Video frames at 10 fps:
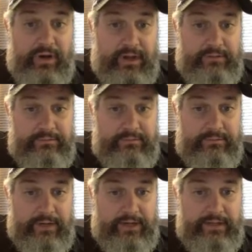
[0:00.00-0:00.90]
And then they'd
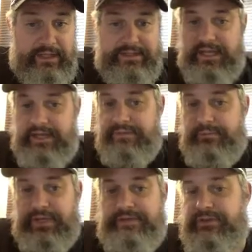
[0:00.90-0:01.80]
move on,
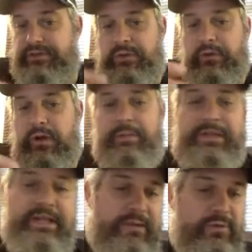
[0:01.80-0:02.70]
right? They'd stay in a place
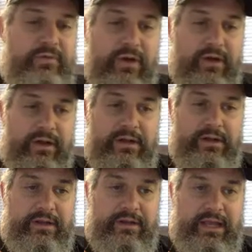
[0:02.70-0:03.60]
for so long, but then they'd
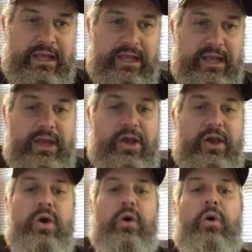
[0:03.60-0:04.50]
move on,
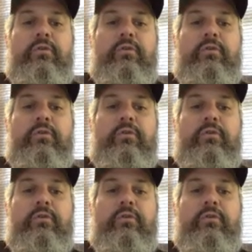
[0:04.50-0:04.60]
okay?